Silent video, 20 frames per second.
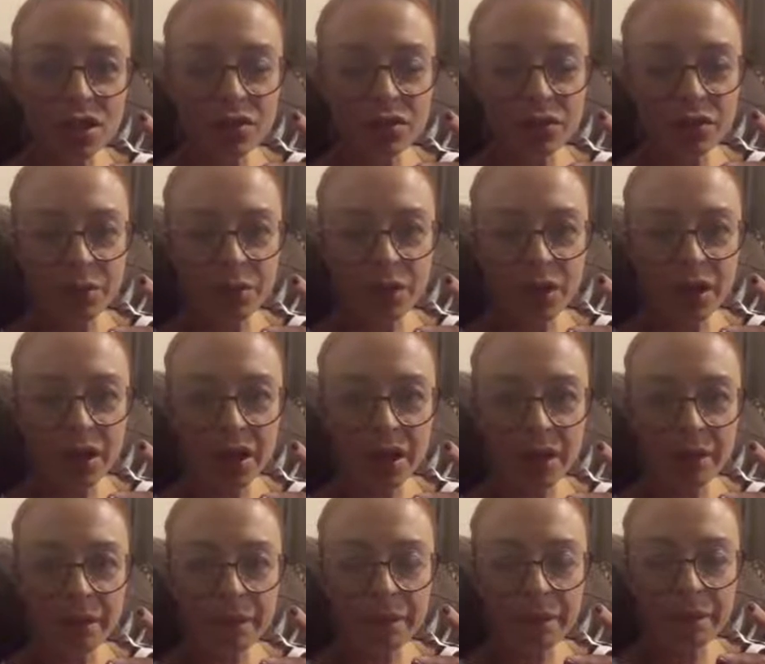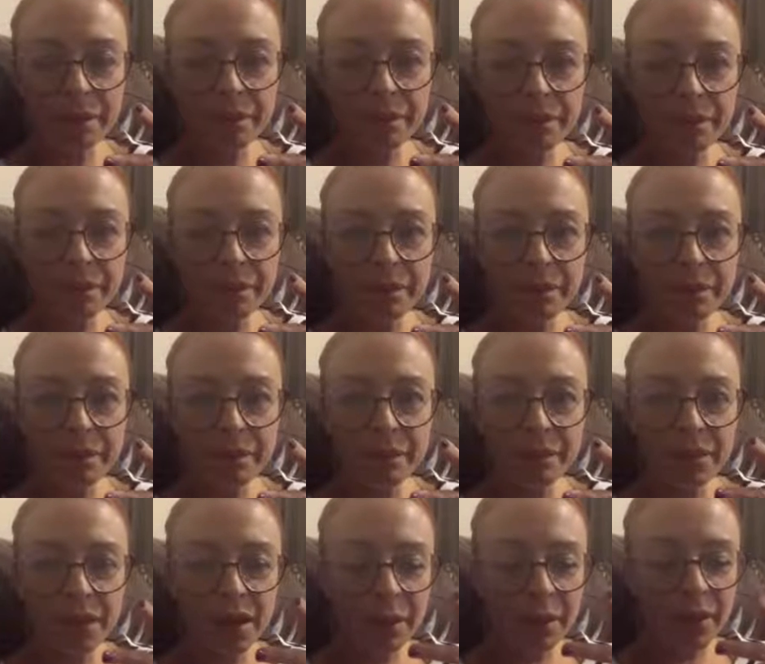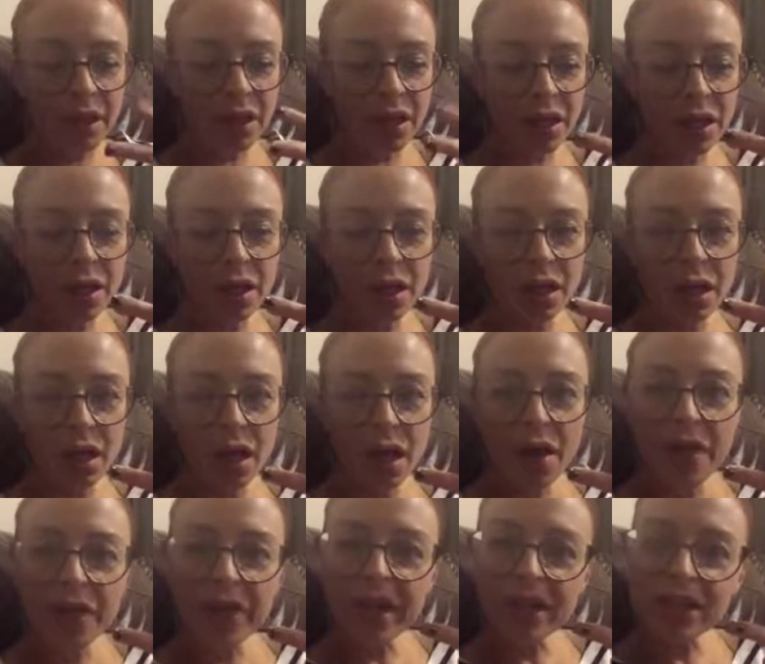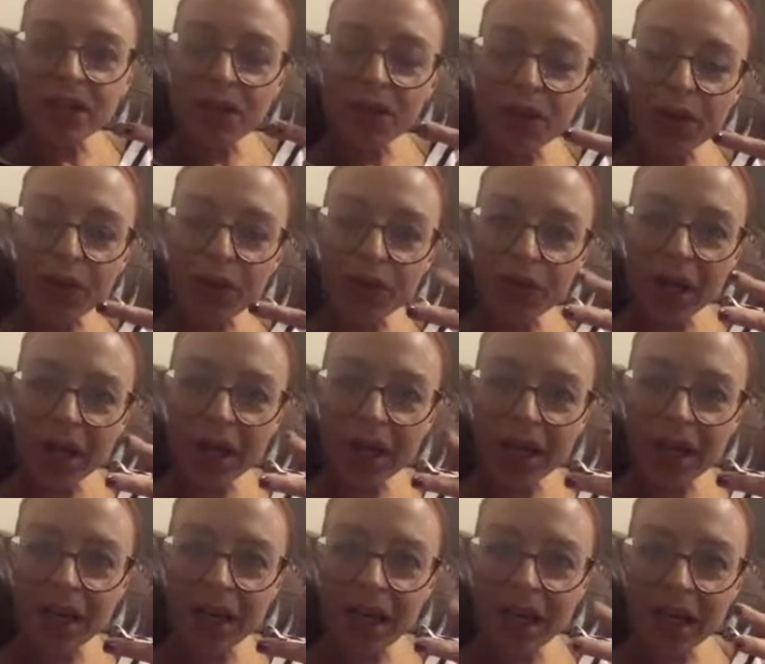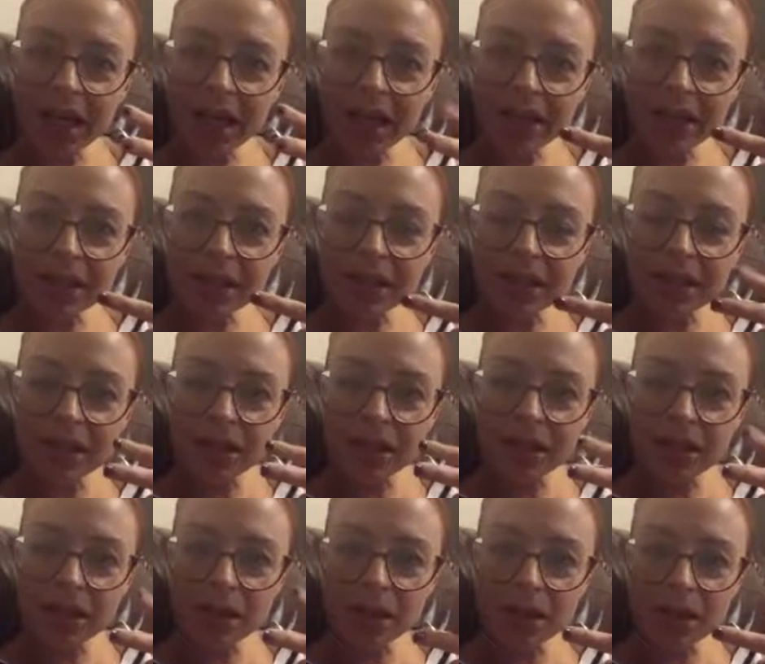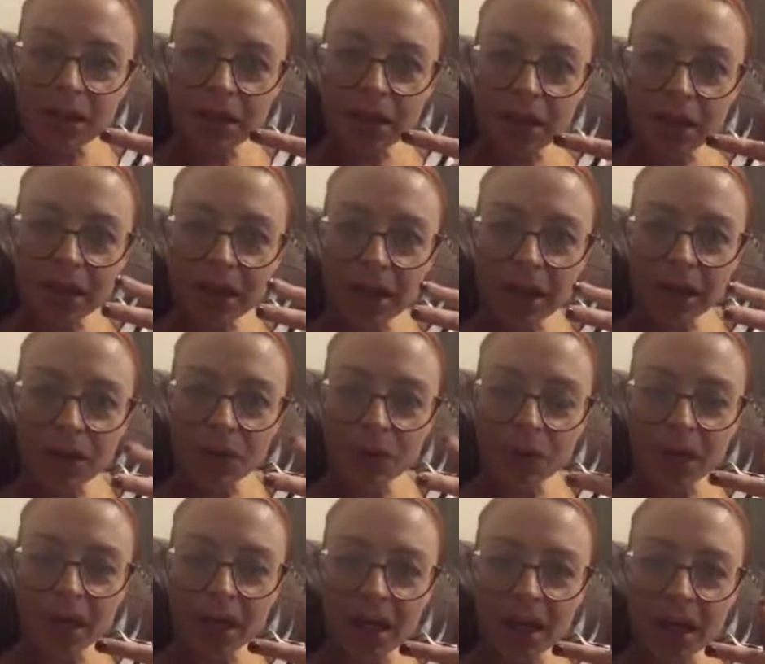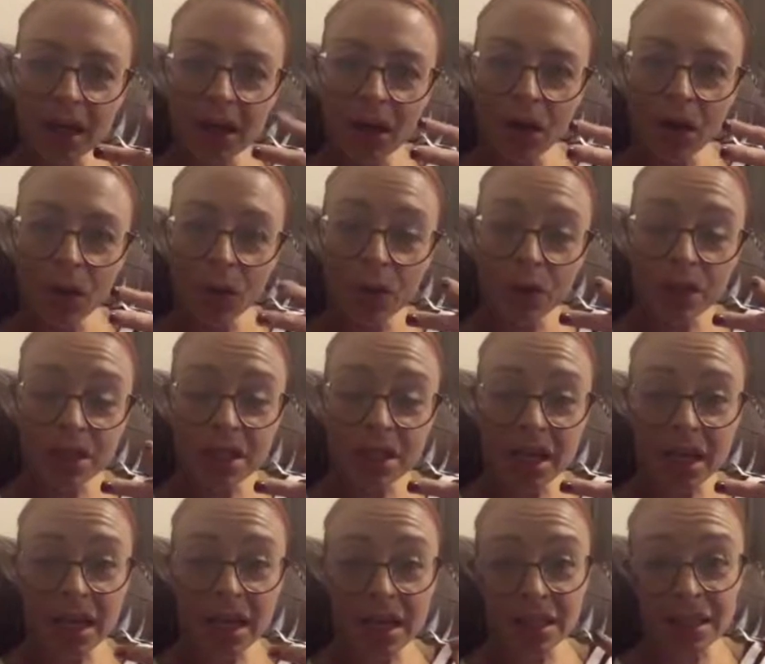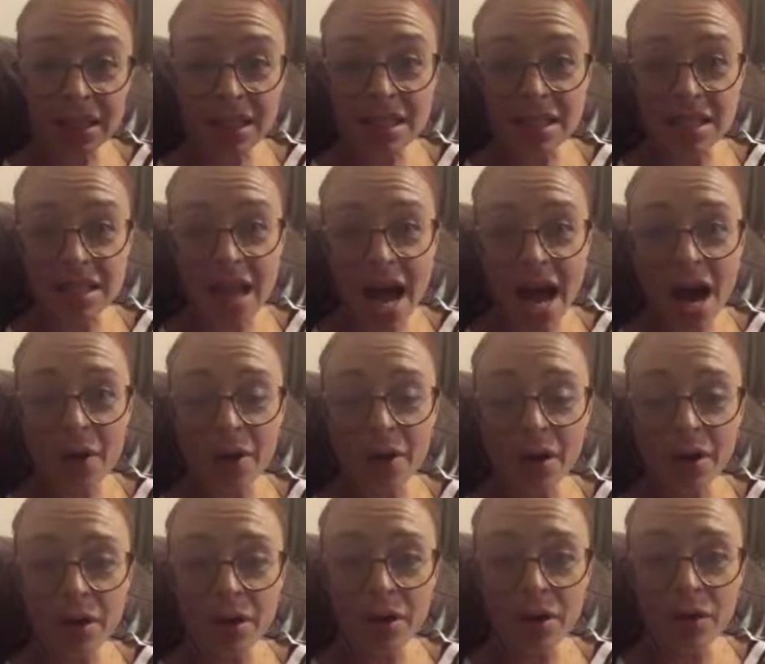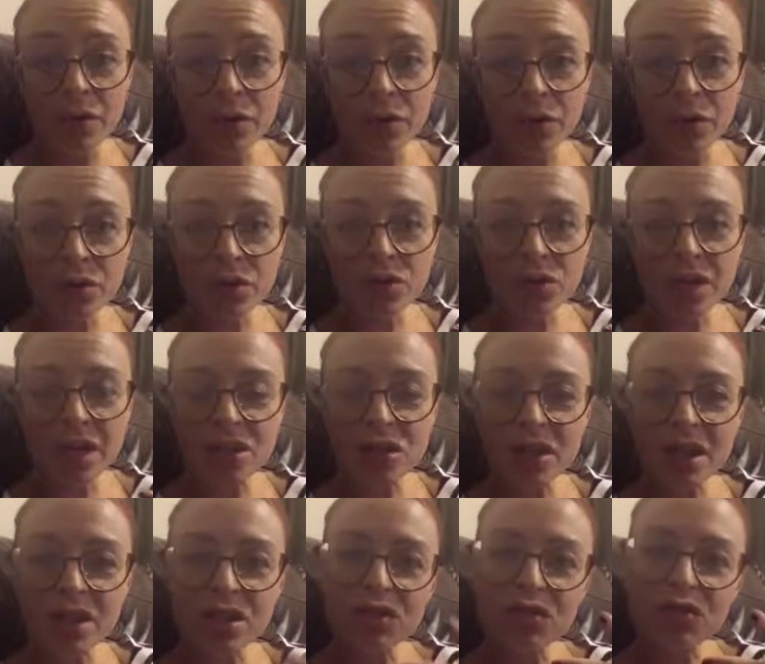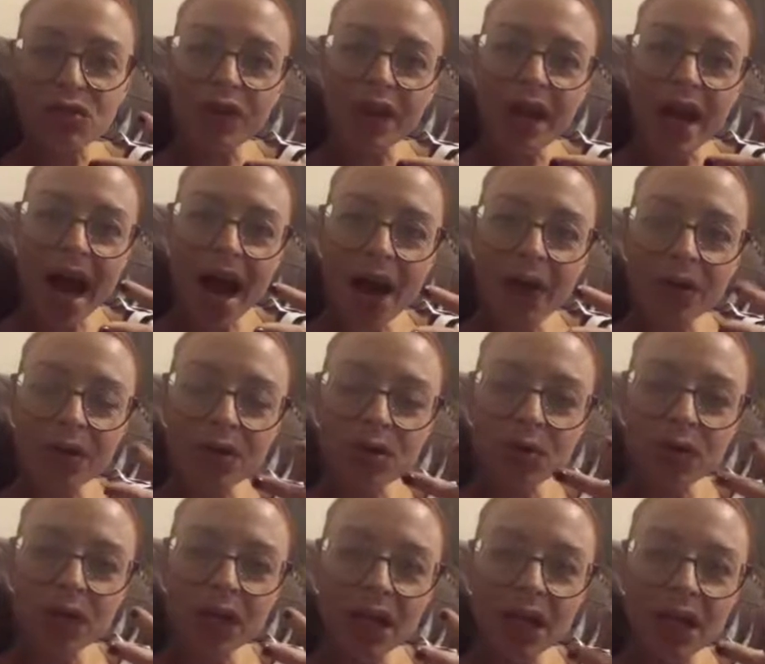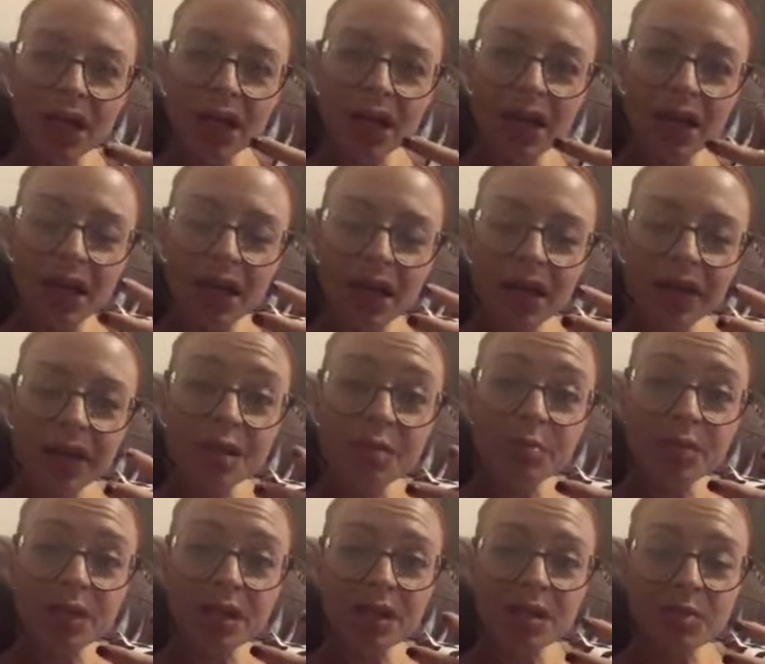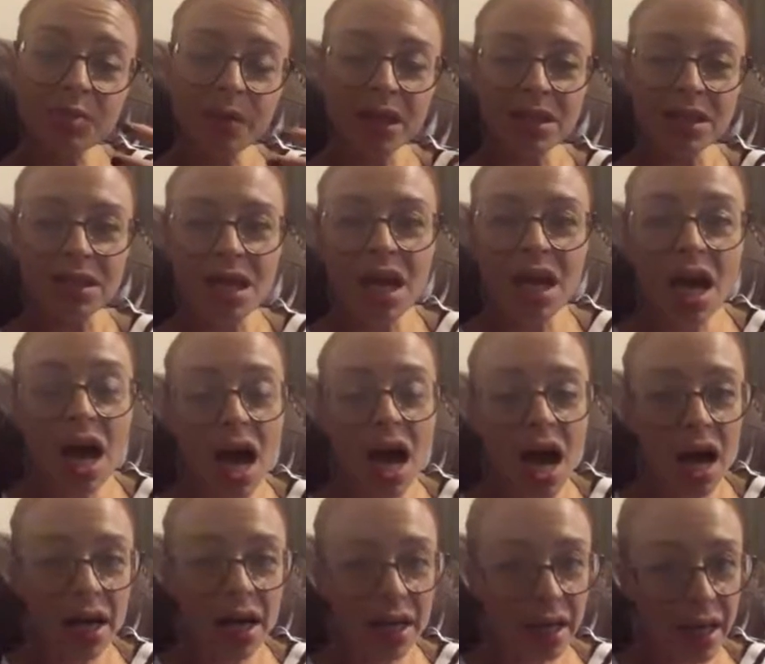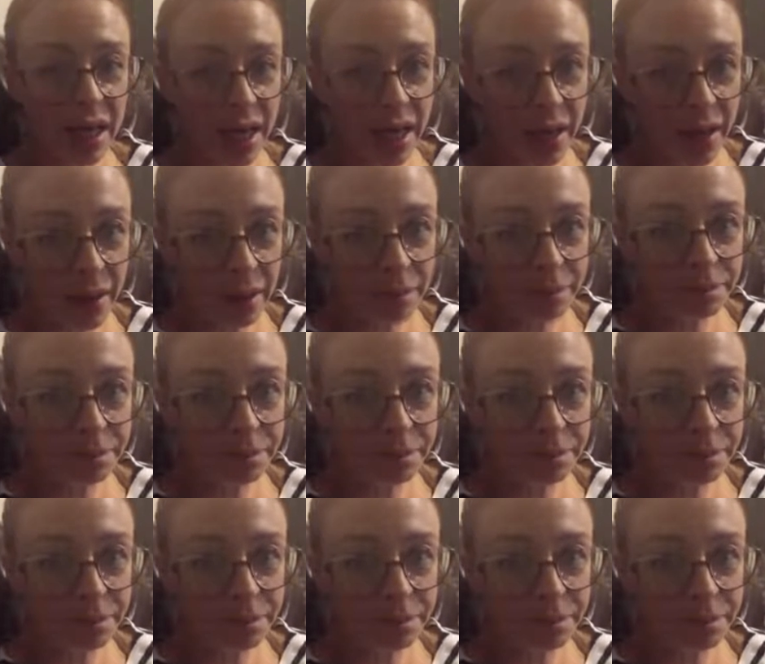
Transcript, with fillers: a football game think about that that's three days in the week where you're taking at least an hour for those three days so that's three hours a week that's being spent on a game